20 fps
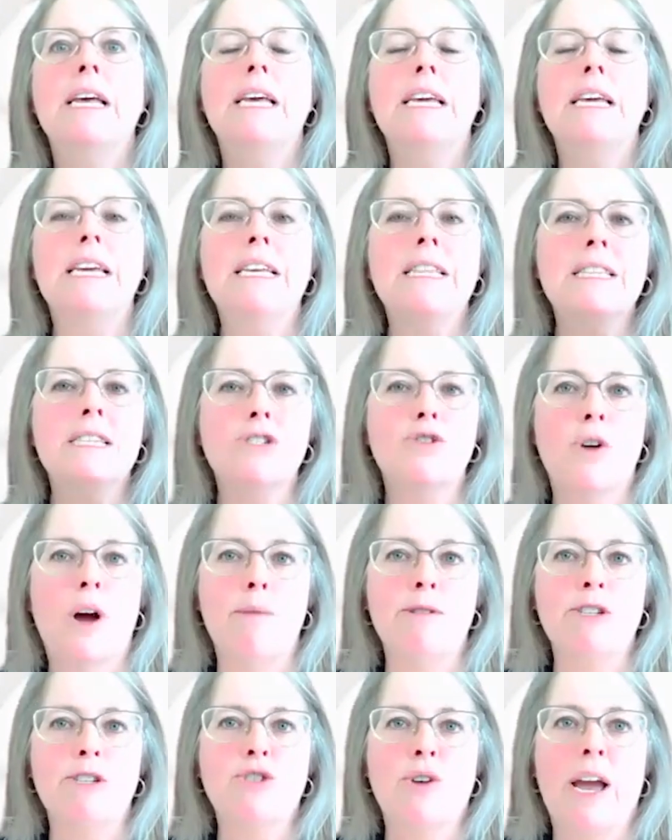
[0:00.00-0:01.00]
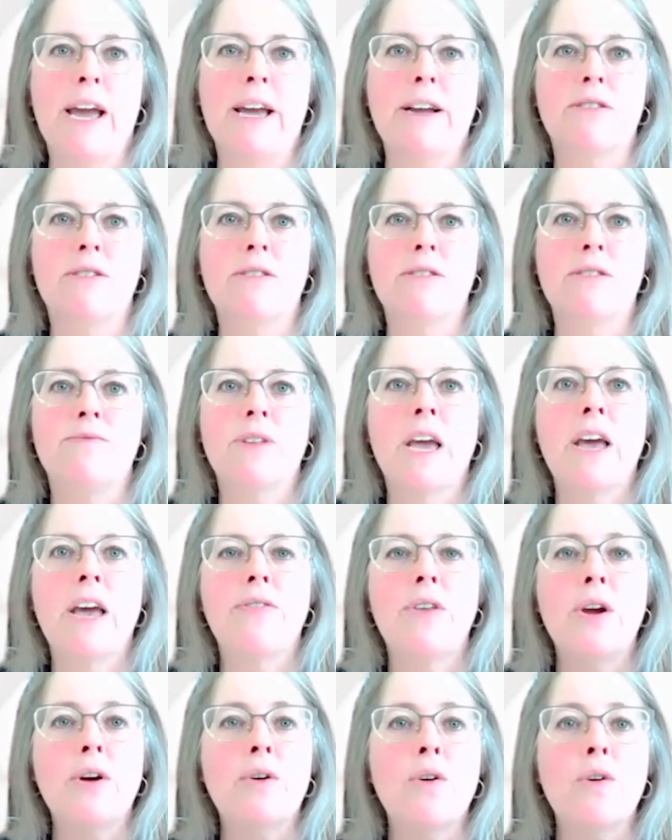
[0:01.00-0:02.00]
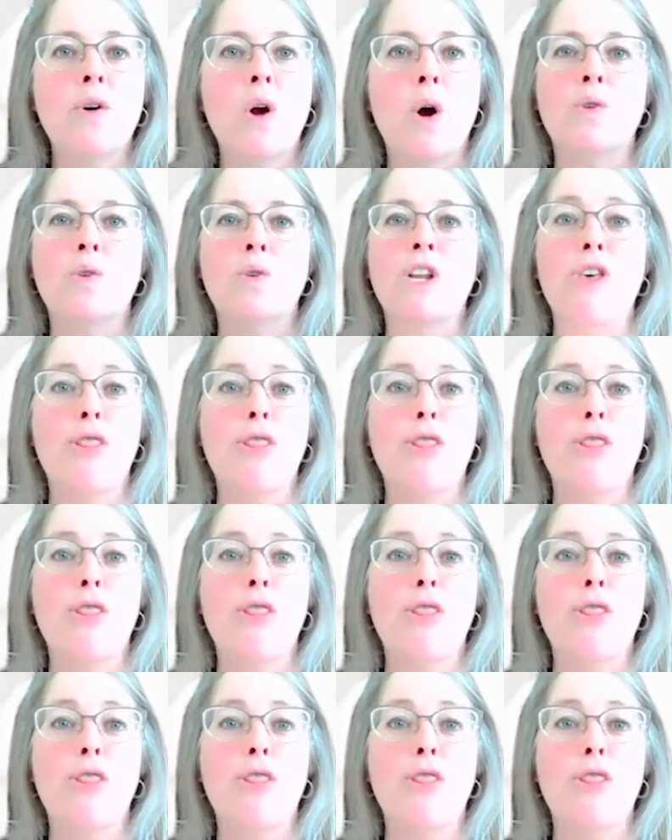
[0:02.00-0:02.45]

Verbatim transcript: In the drama triangle, there are only